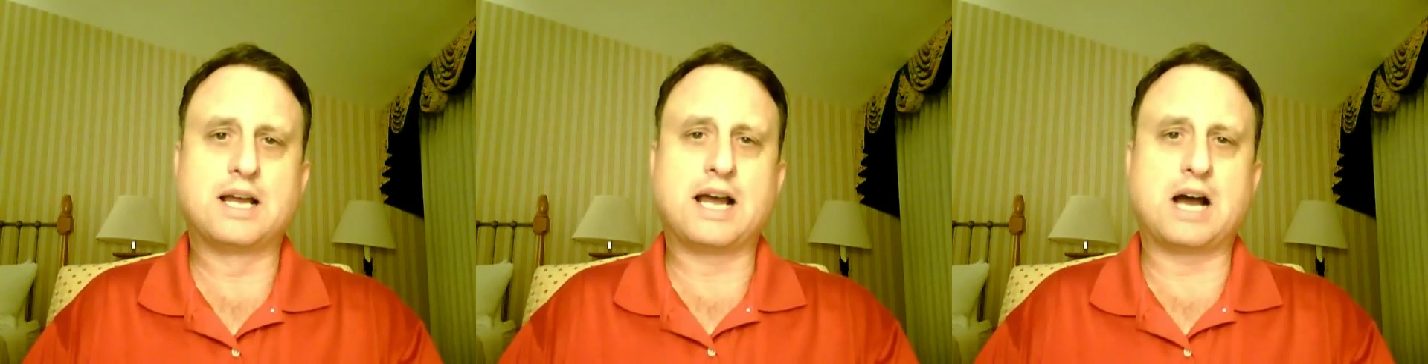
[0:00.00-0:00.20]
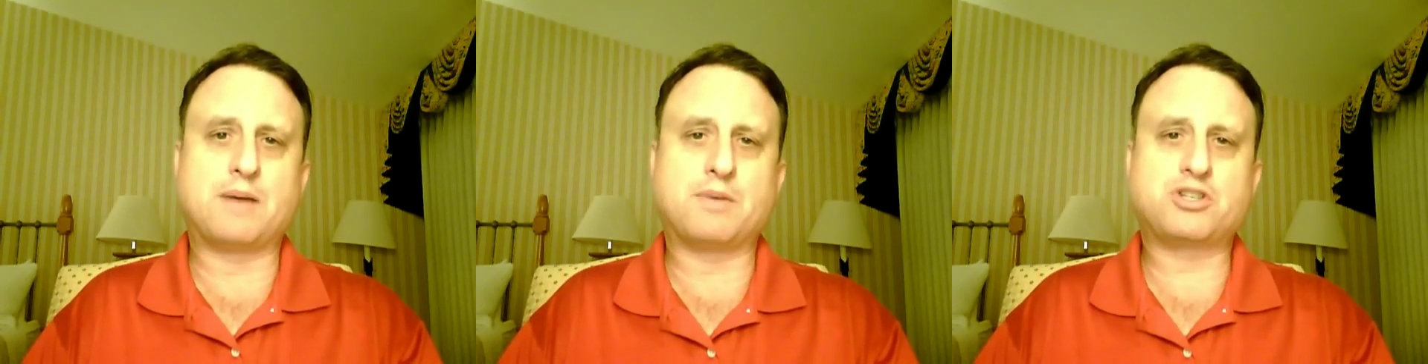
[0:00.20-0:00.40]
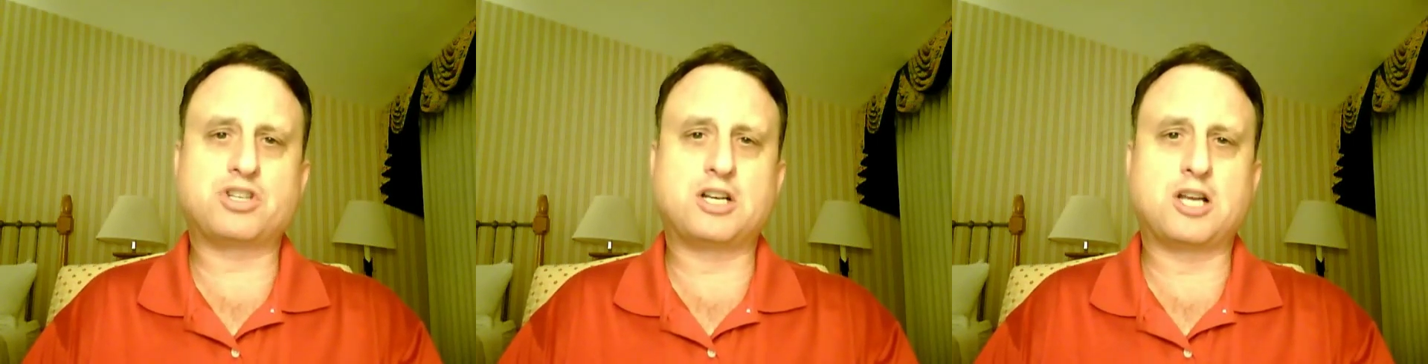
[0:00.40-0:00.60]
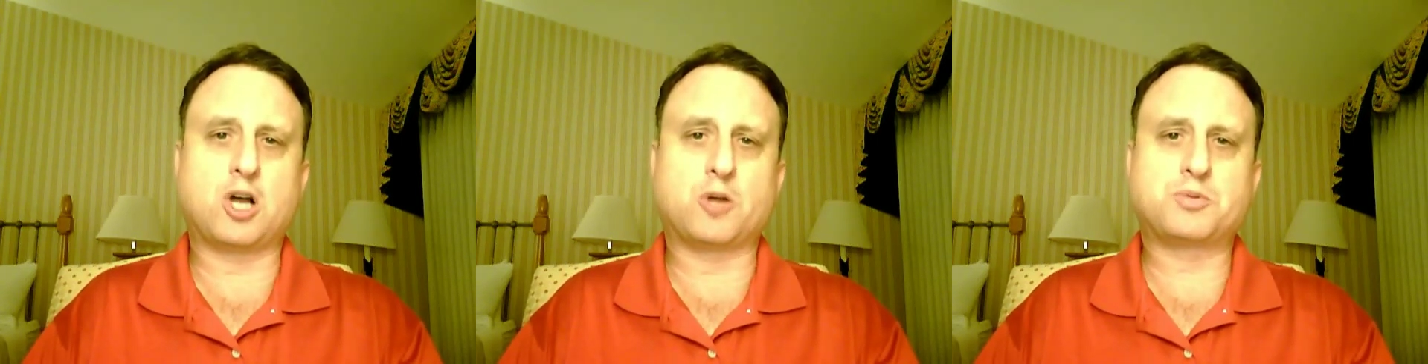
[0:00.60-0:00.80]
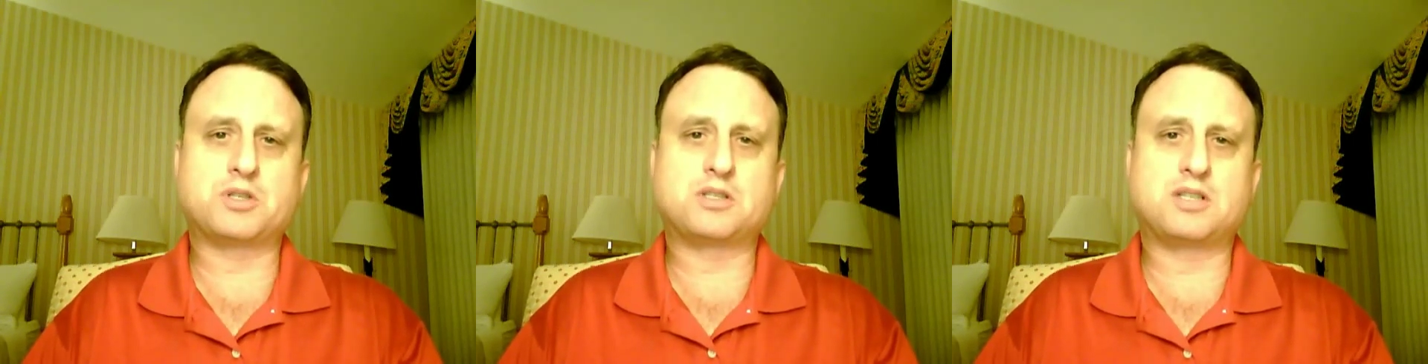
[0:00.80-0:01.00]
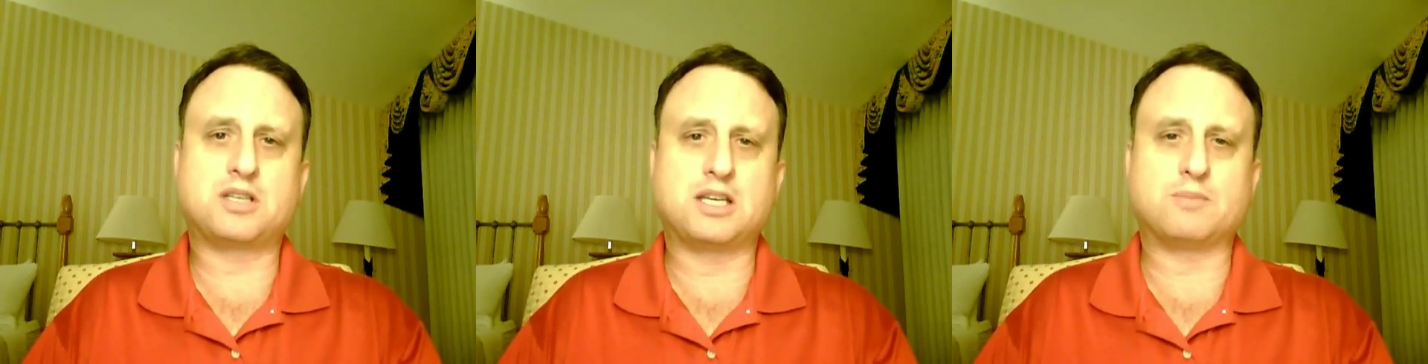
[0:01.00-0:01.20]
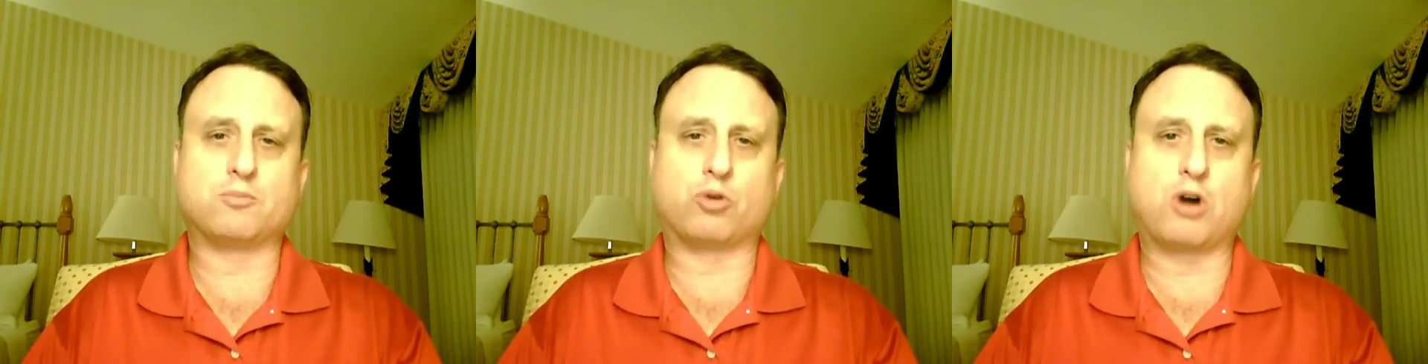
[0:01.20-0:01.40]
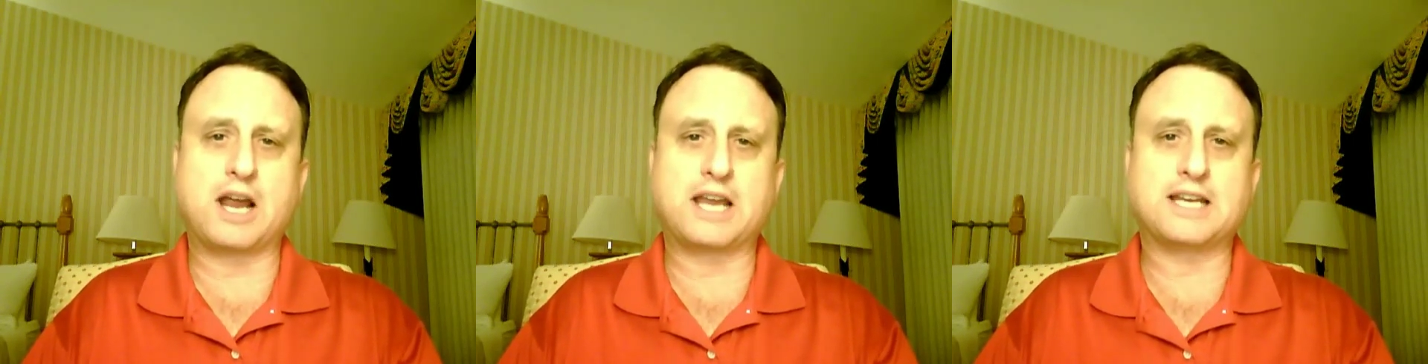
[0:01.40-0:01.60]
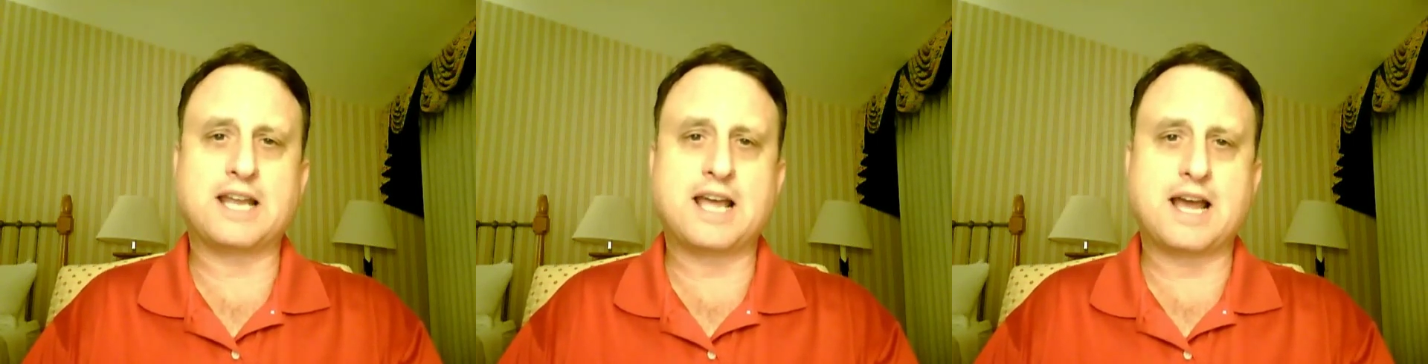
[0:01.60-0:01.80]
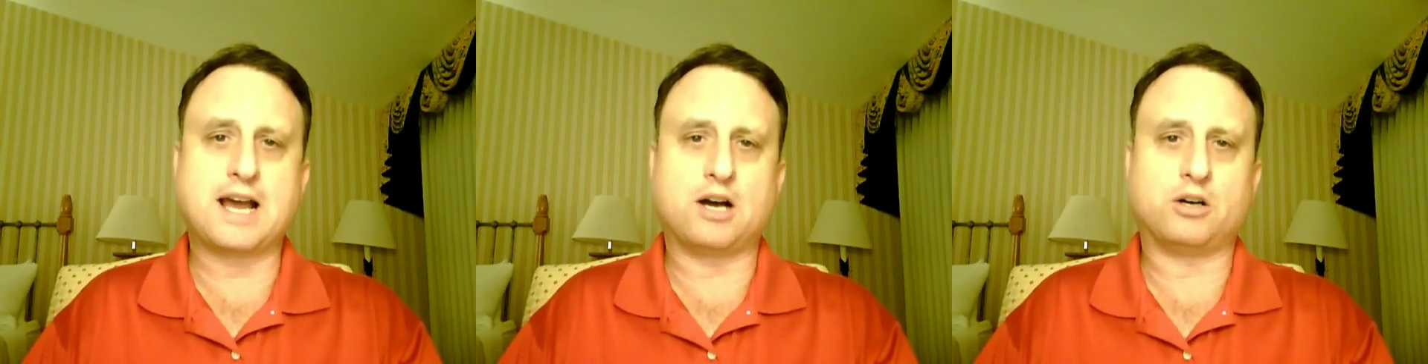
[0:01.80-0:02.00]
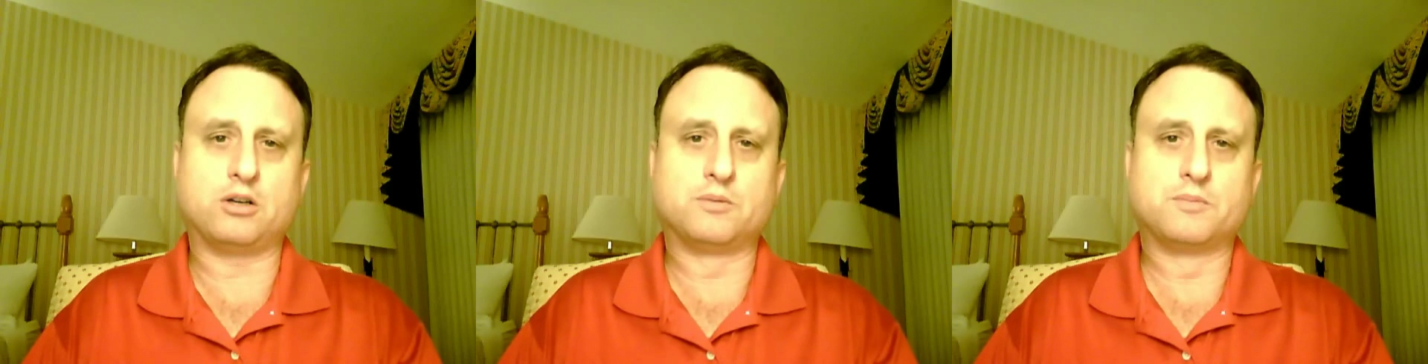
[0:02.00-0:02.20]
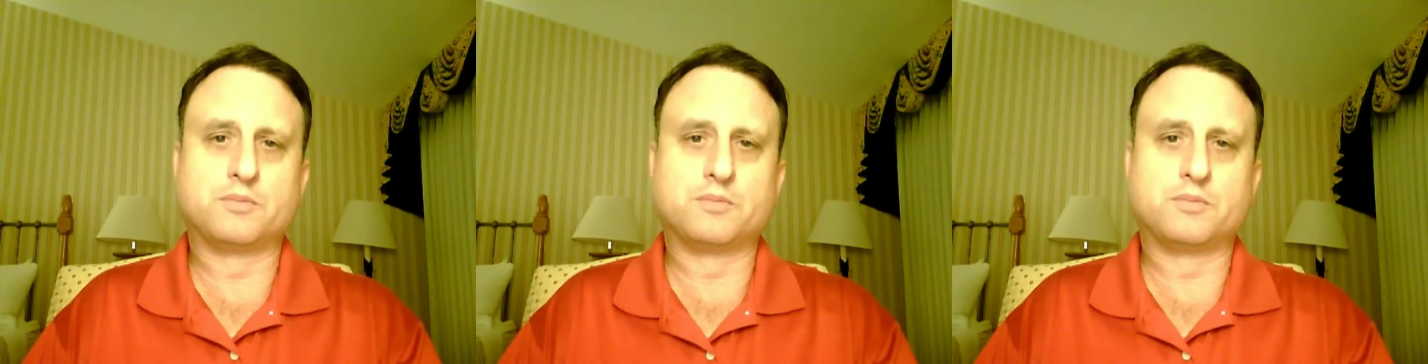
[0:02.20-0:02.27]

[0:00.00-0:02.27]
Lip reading: how much it helps a team right now.